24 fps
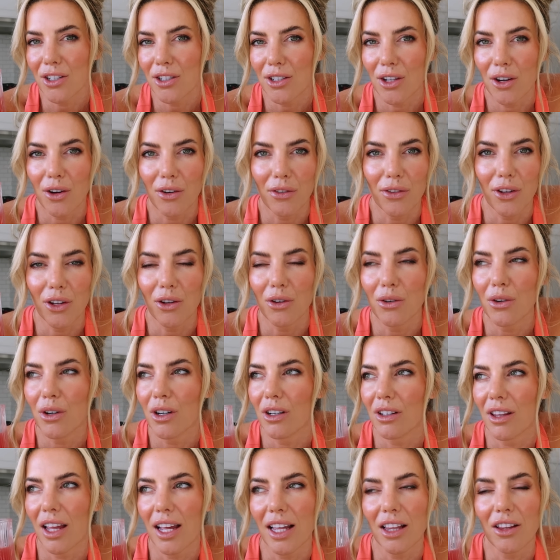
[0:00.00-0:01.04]
So if you
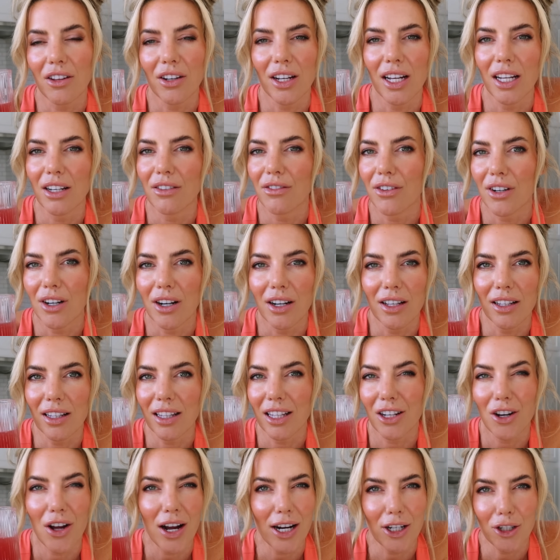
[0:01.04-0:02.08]
are like looking for a
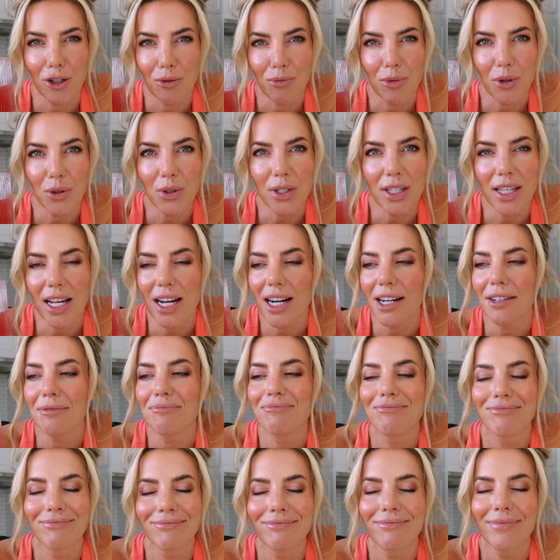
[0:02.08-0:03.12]
little extra boost
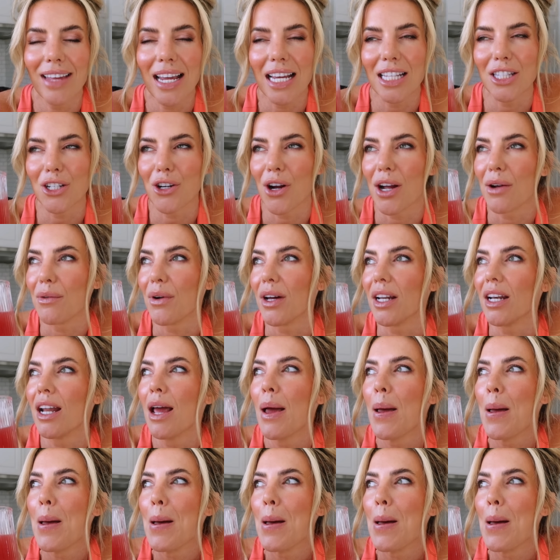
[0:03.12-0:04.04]
there, It's a great one.